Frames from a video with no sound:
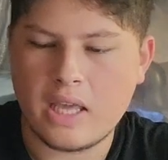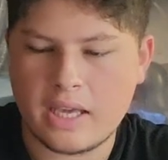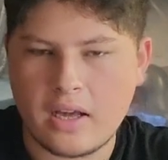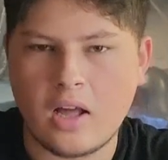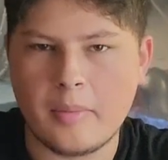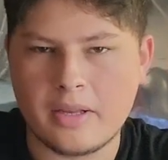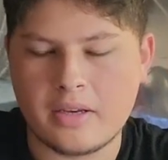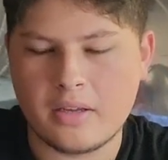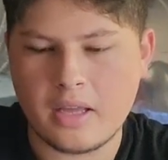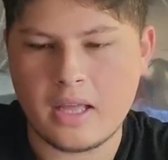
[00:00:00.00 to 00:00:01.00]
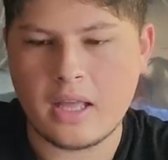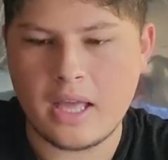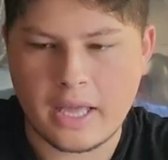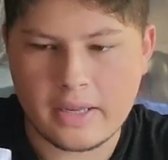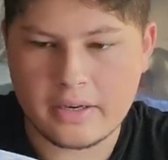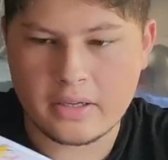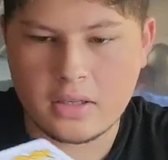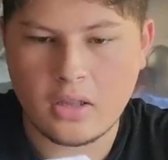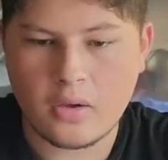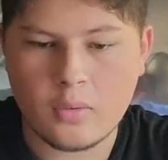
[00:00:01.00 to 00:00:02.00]
a common and a
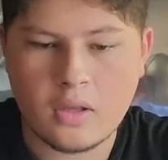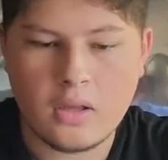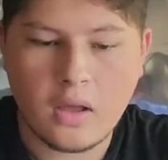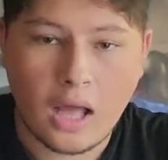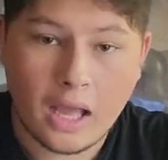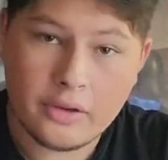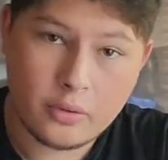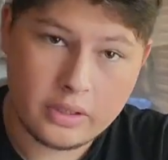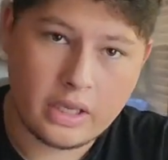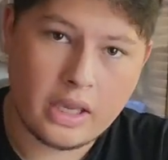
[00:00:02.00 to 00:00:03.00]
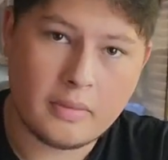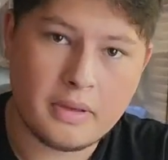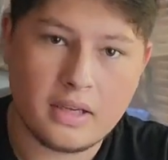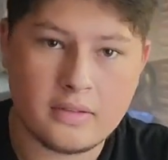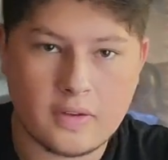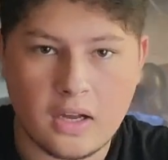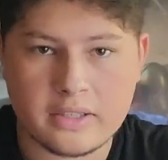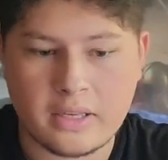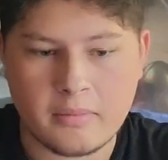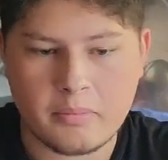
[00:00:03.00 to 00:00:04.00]
glow. I do it again because of
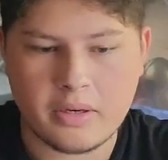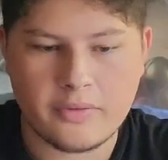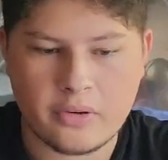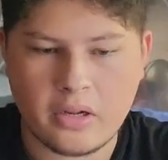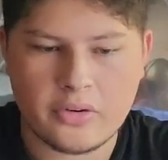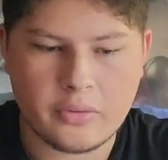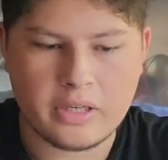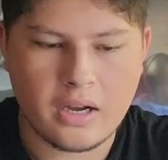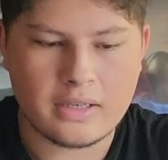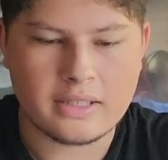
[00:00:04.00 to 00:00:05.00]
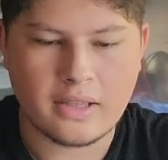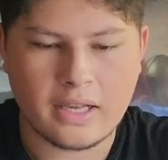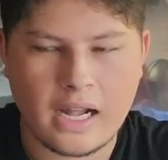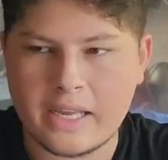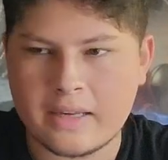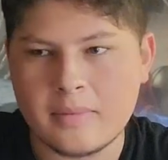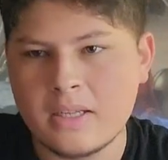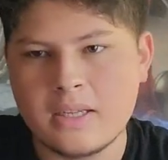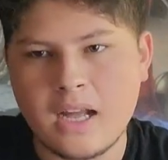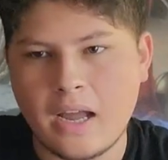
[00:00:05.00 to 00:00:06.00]
content, but if you're not doing content like I am,
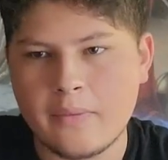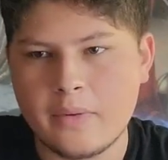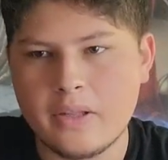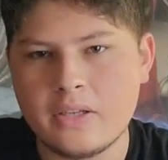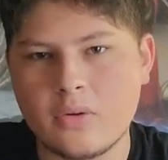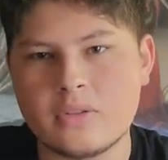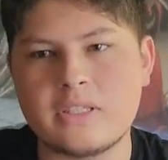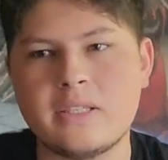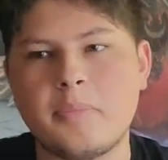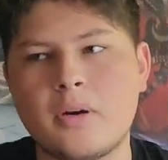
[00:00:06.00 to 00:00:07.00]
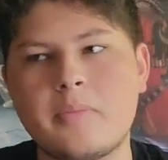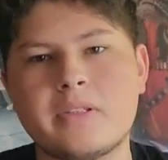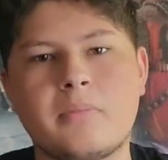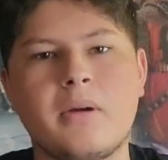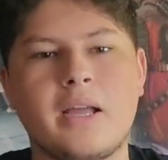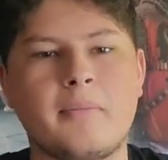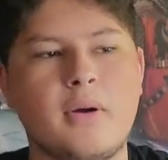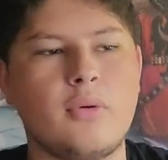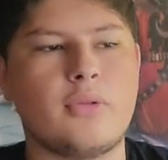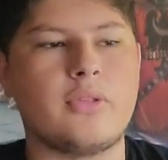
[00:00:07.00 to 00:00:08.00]
I really don't see a purpose in buying
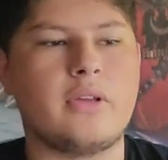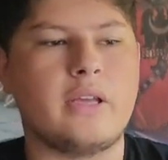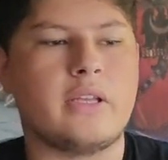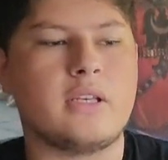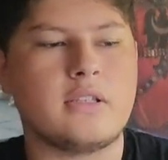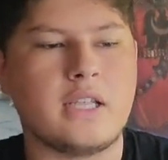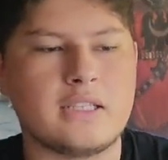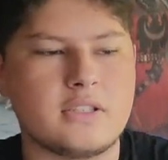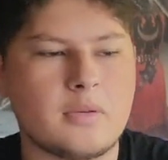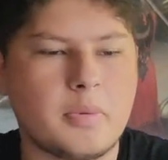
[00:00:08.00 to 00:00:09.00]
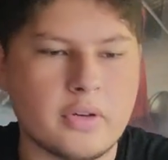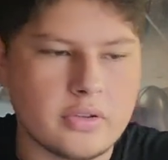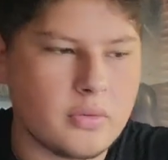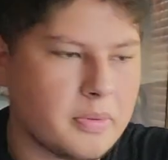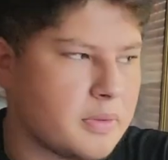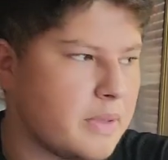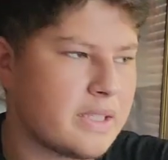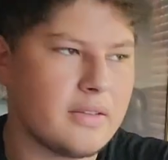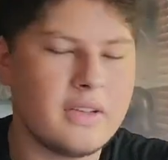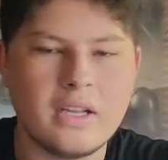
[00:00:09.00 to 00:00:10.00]
both, and that's just a personal
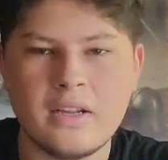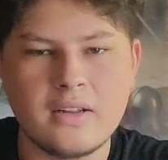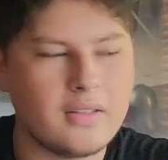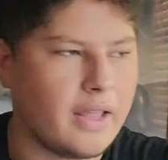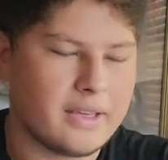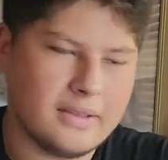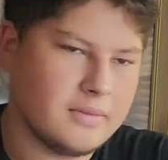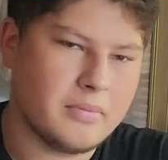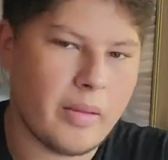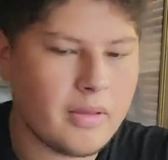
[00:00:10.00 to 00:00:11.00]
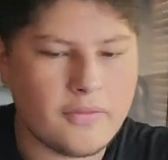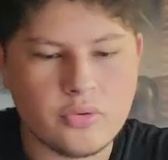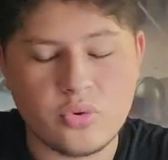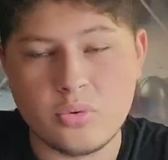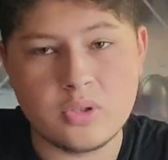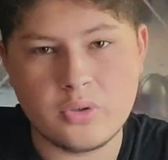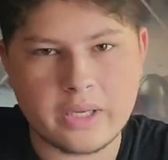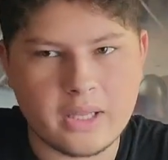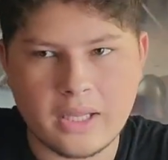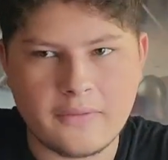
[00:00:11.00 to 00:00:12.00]
perspective. Like, maybe if you do
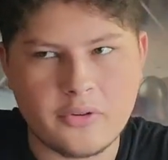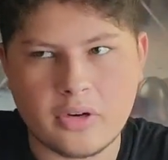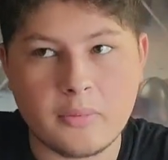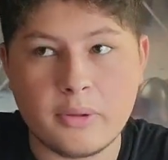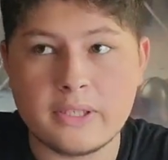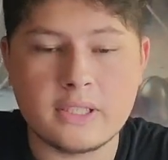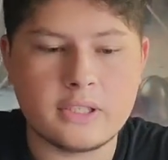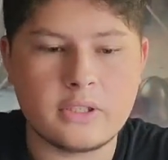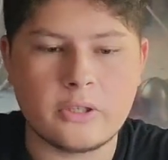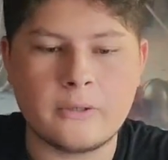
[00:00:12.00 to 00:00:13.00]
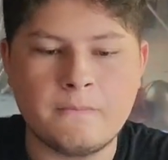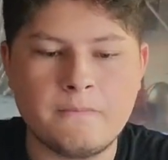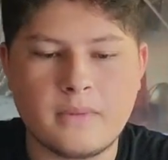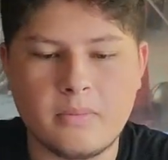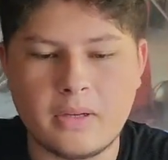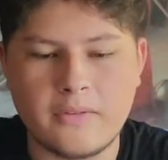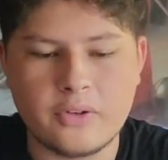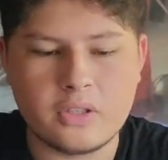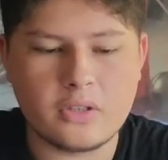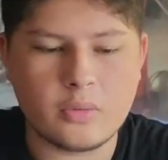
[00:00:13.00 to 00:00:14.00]
enjoy if you're a completionist, sure, but if
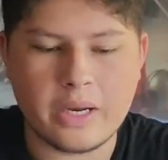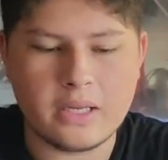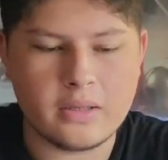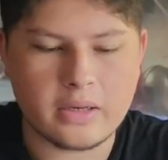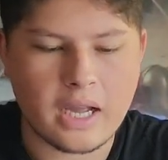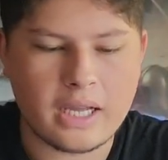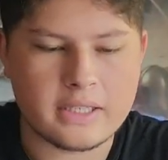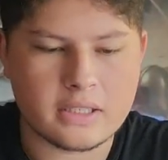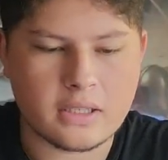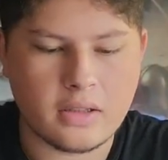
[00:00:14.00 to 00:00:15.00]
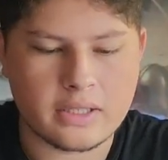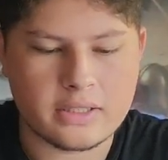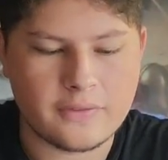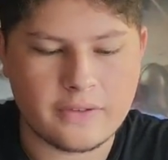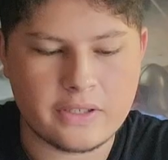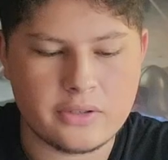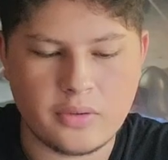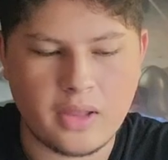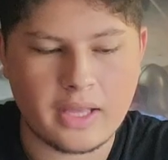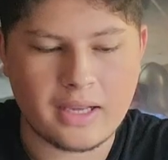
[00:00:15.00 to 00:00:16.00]
you're just a regular guy just collecting the figures
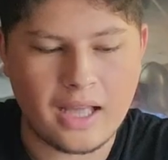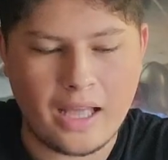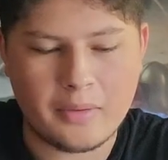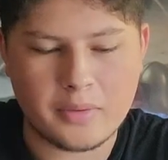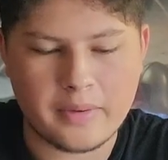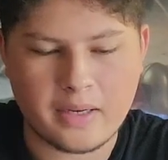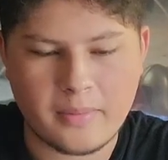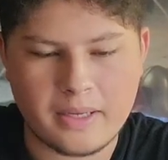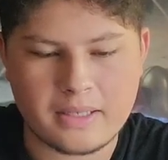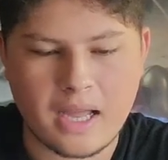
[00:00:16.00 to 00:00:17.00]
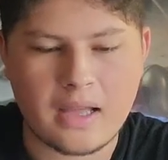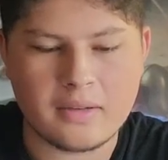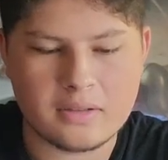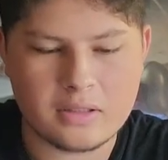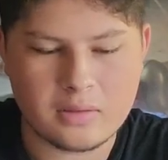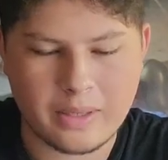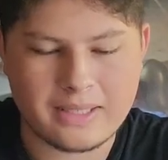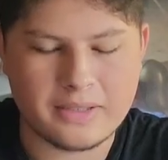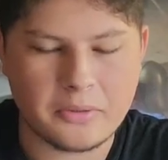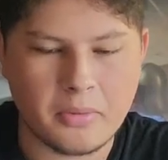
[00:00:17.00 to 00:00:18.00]
you like, I would recommend not
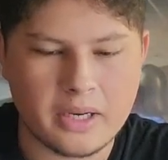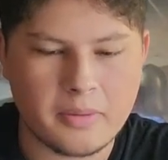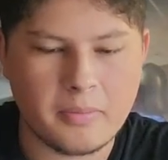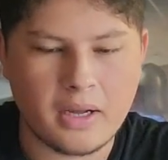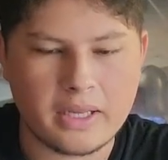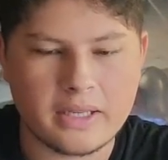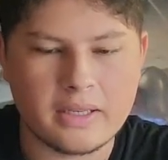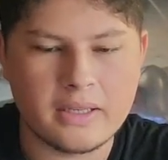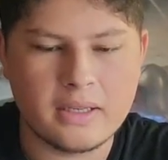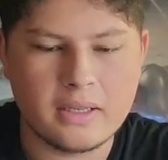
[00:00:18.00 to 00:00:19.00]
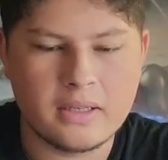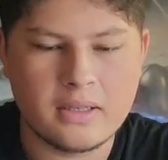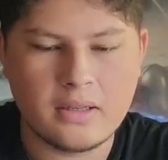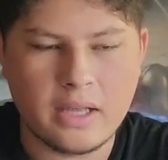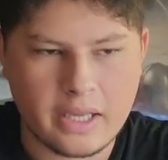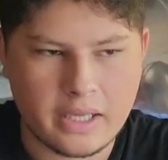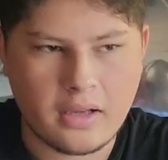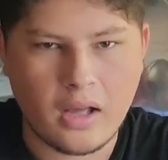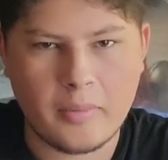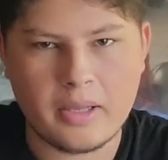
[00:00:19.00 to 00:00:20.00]
wasting your money buying a
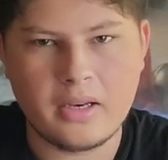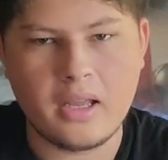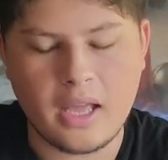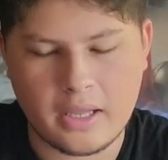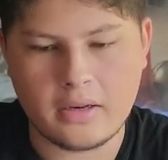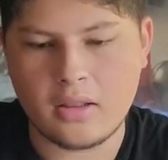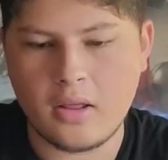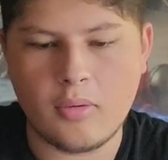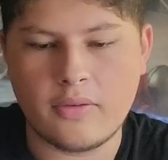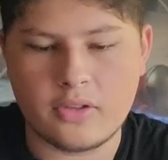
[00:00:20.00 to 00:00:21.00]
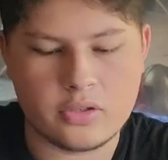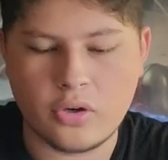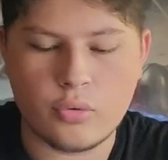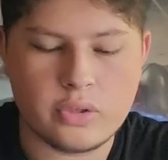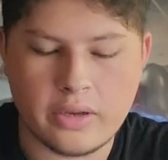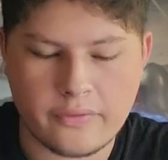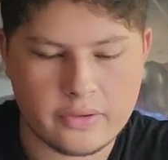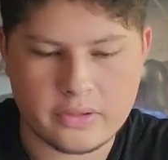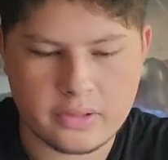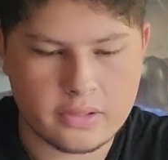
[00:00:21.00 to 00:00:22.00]
common and a glow if there's no
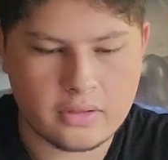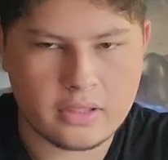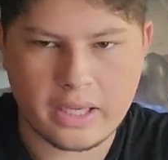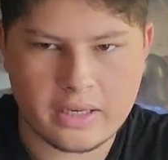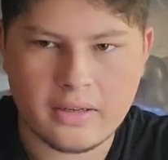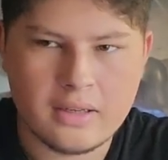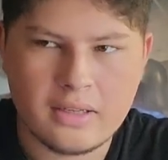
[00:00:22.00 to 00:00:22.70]
difference, because again,